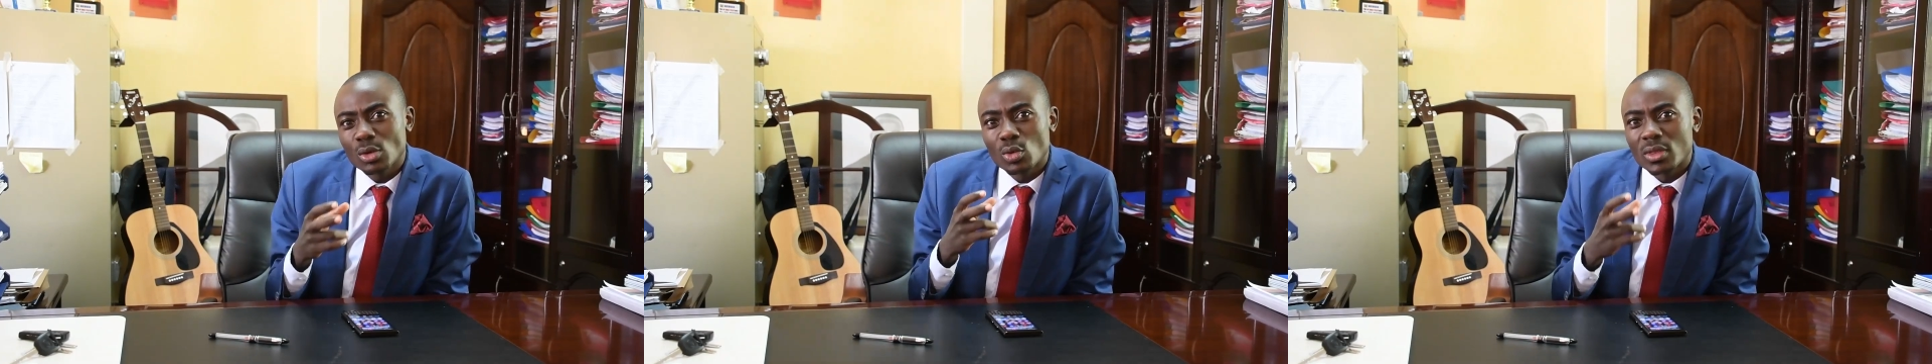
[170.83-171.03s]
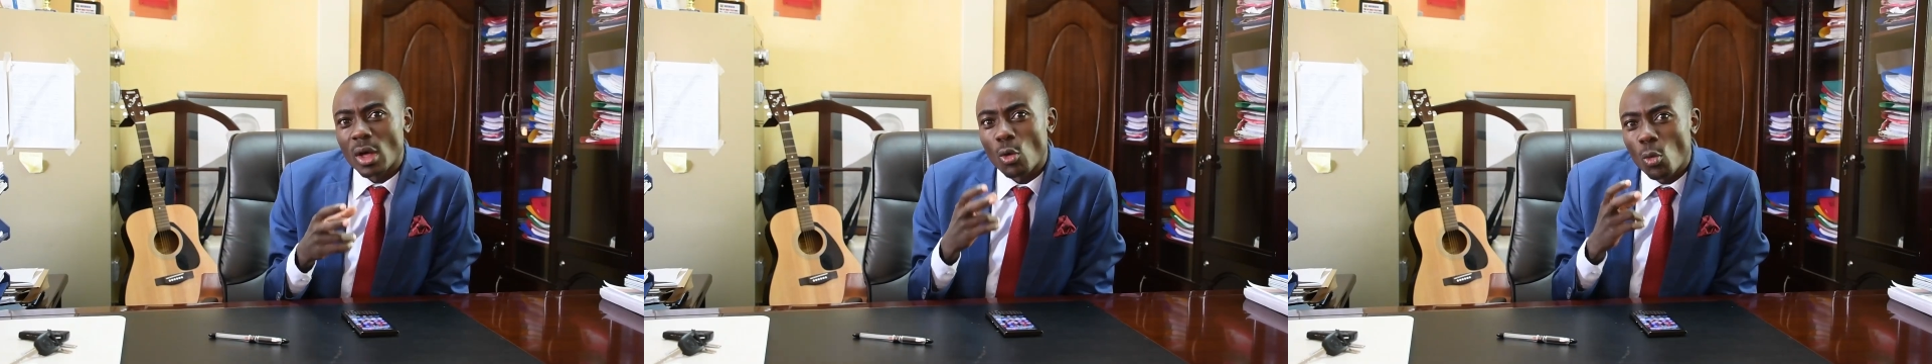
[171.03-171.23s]

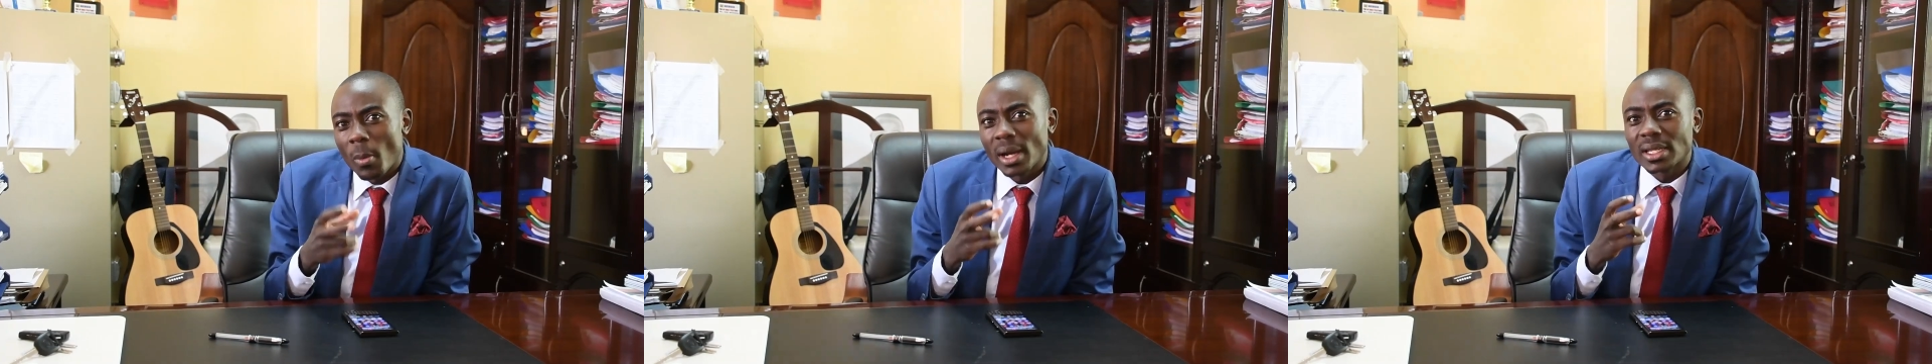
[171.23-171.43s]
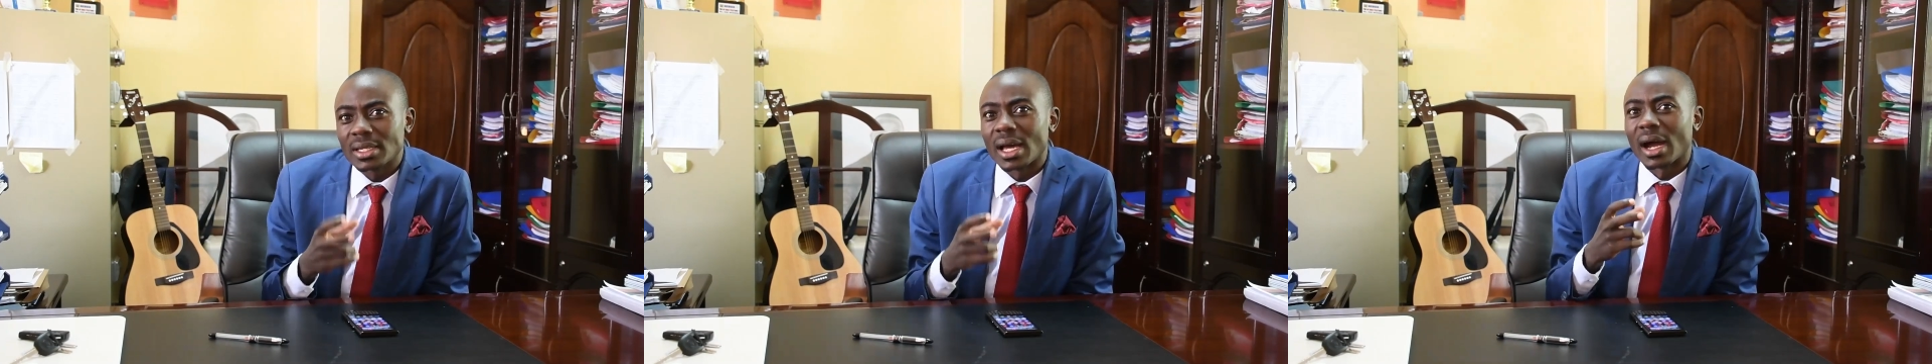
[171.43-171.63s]
with a
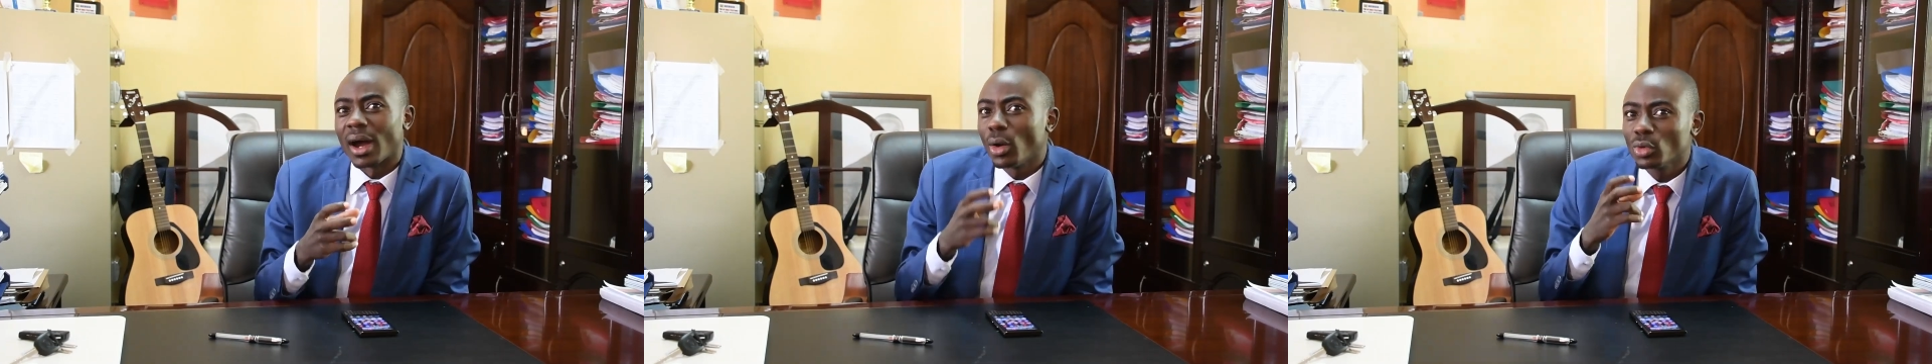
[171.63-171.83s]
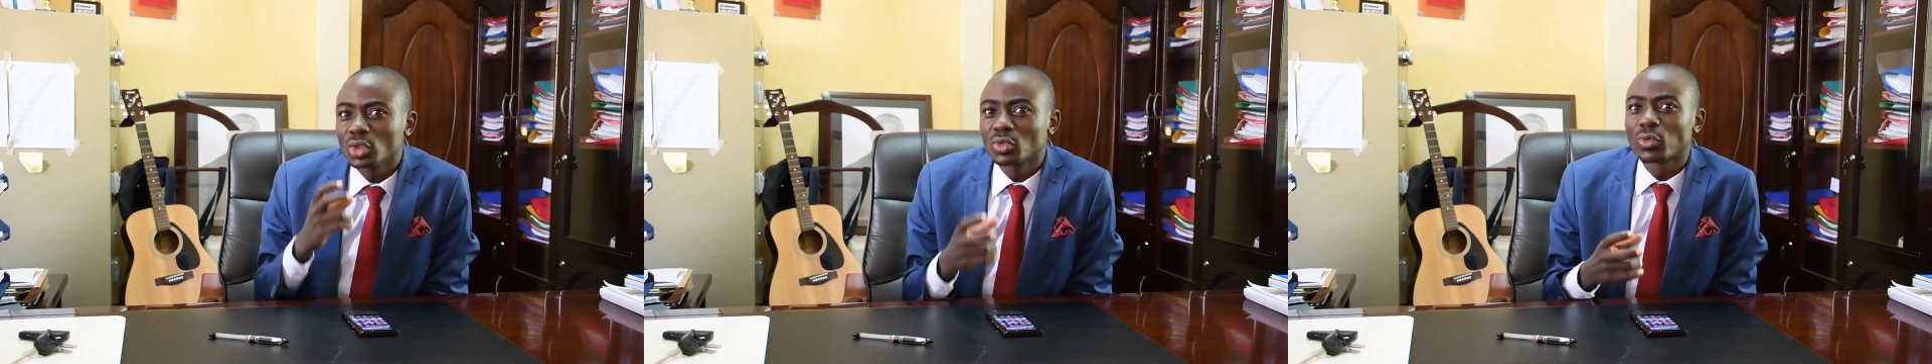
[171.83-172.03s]
woman in a
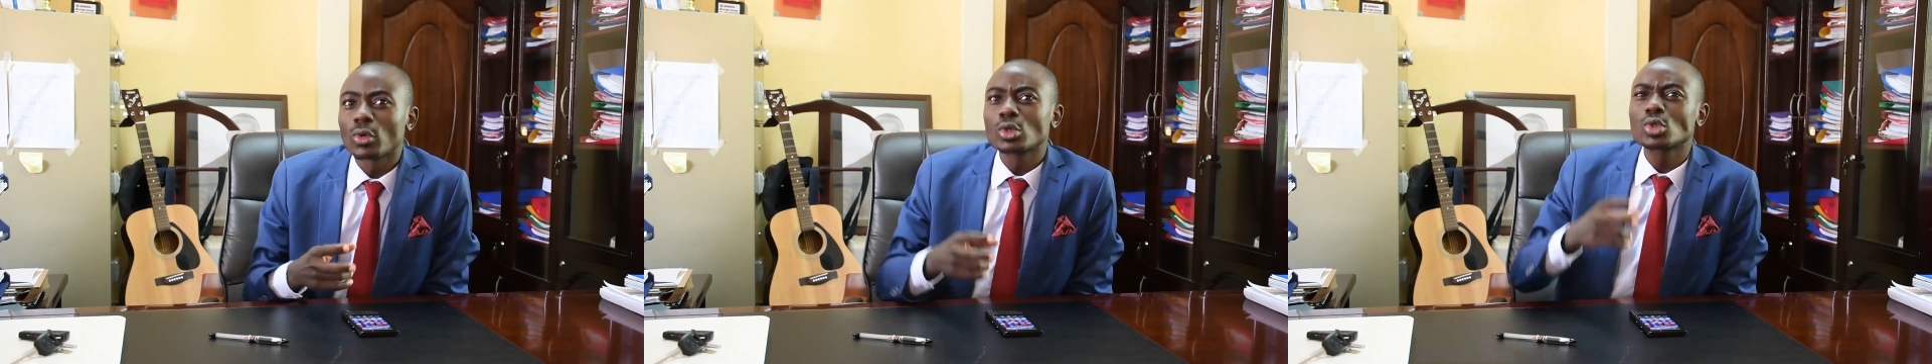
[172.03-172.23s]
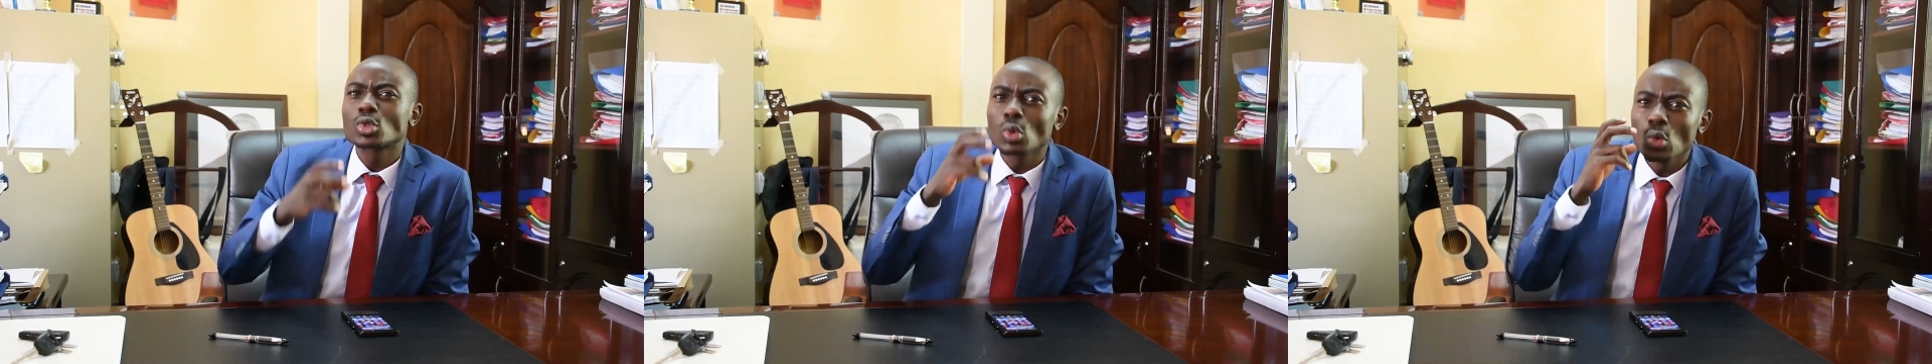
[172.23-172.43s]
house
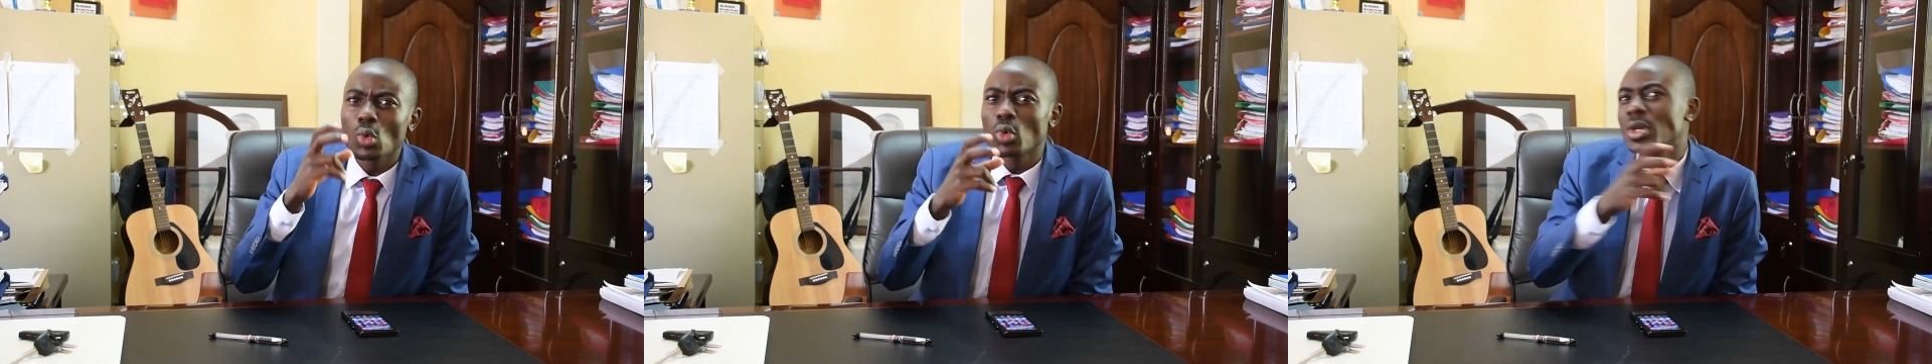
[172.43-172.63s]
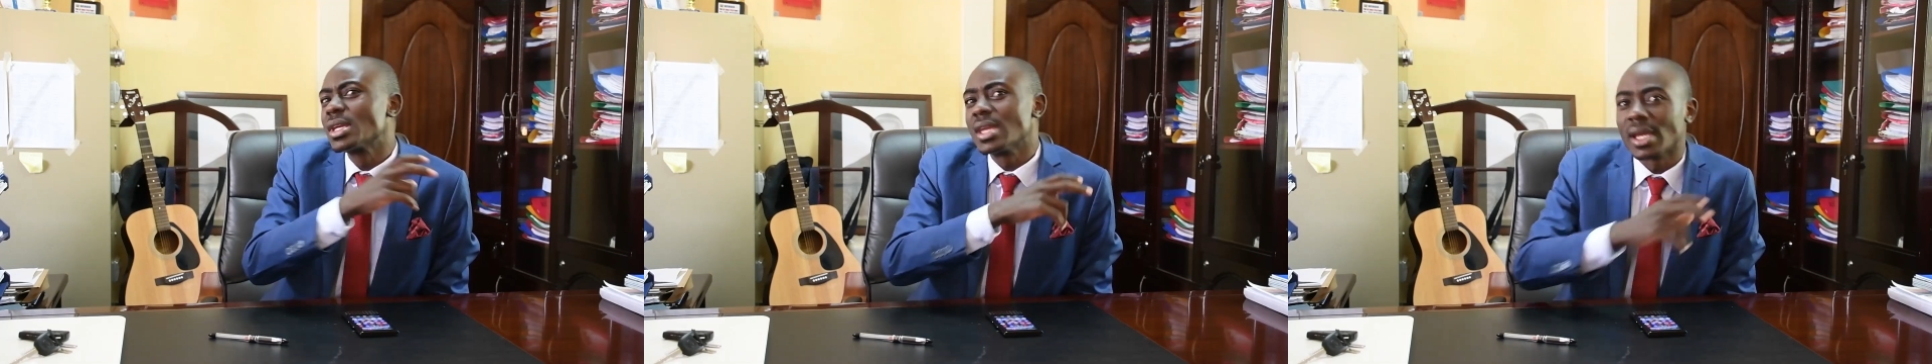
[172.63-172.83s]
for 2
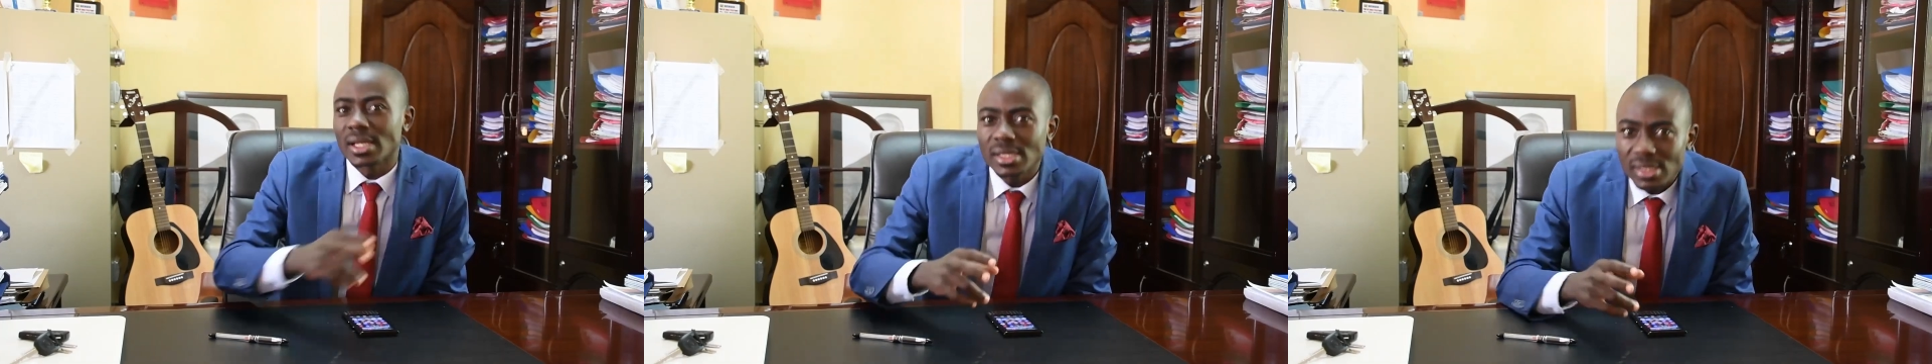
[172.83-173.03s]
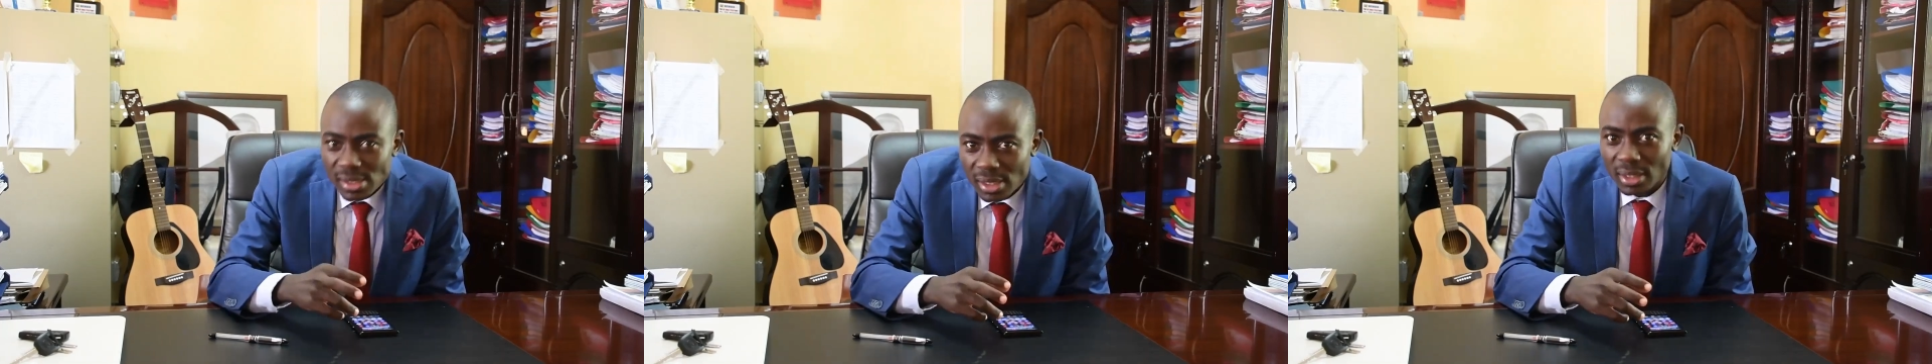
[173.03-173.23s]
good
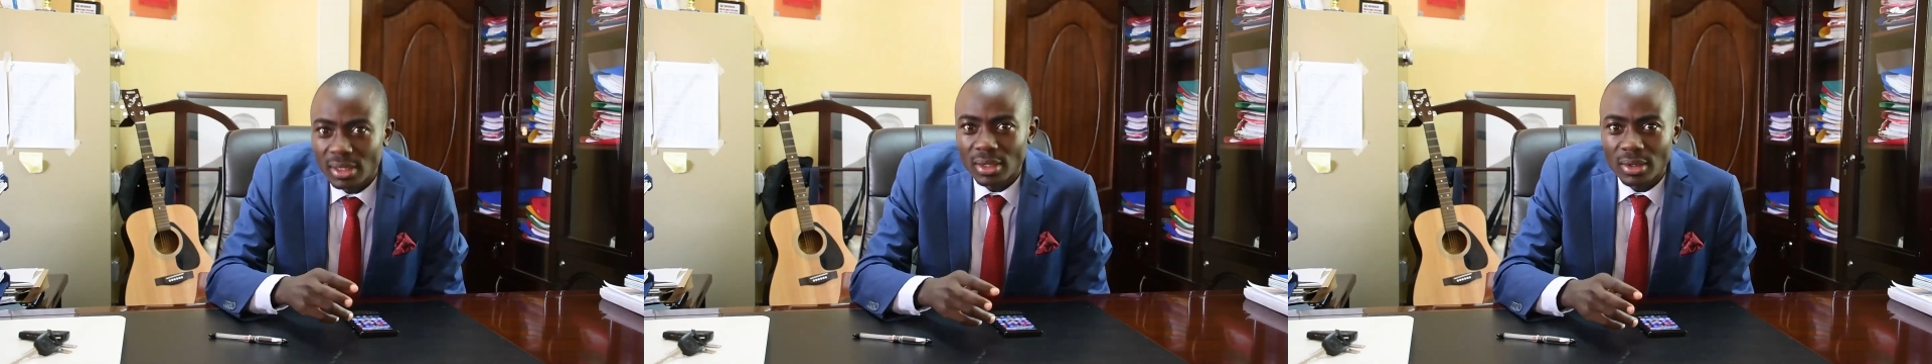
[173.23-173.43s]
years.